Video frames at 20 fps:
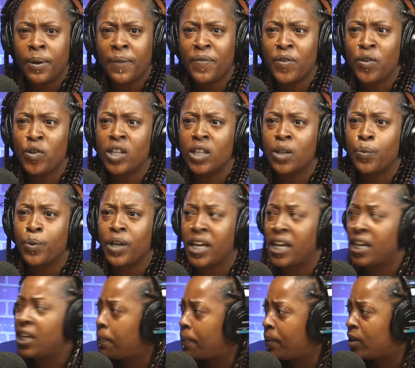if you're dealing with an
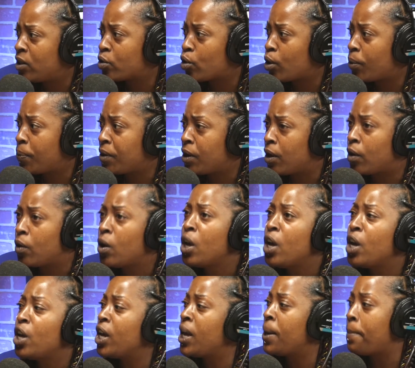independent Scorpio,
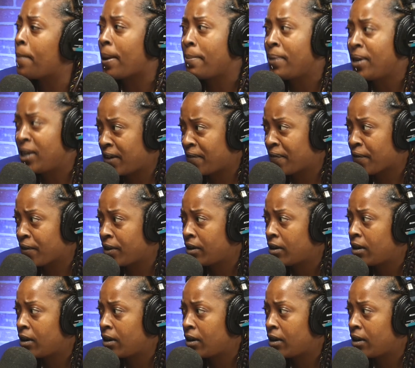most, it may be different.